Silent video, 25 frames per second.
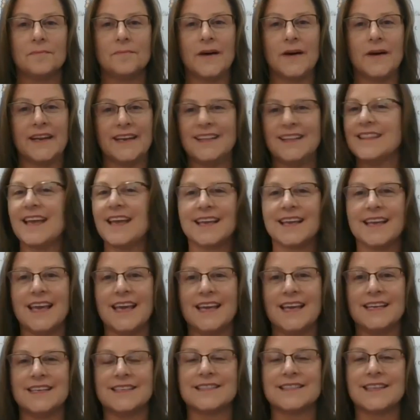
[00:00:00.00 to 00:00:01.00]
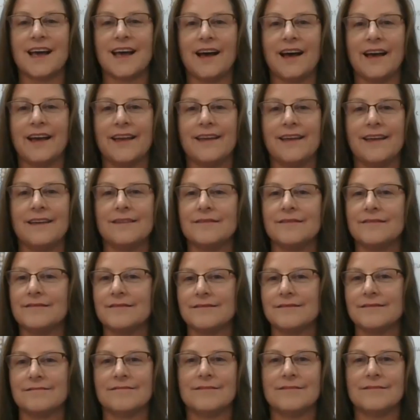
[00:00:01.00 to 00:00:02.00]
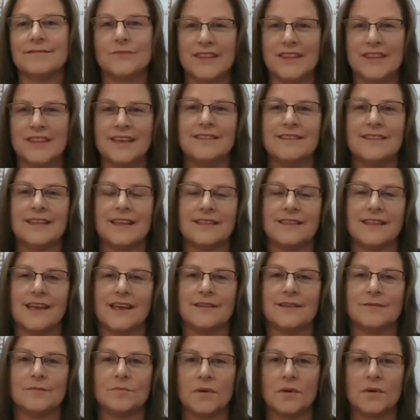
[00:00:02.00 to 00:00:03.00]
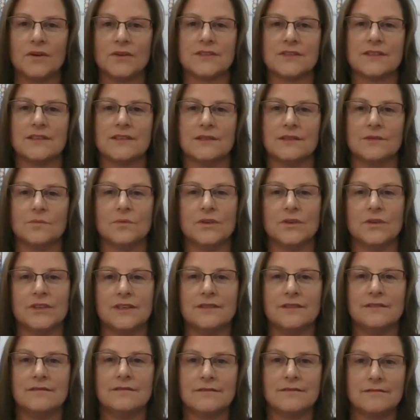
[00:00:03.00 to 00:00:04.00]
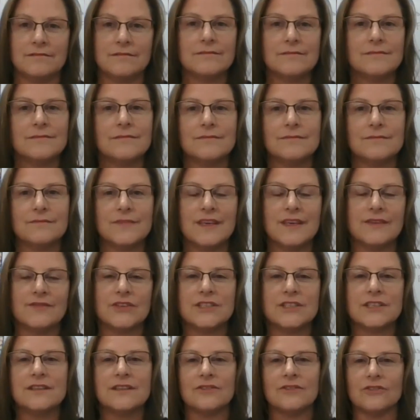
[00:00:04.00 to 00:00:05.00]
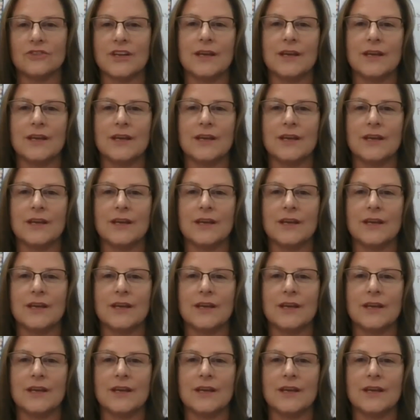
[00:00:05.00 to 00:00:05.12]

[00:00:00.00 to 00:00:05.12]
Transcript: But in that case, I would think that that person would give it to their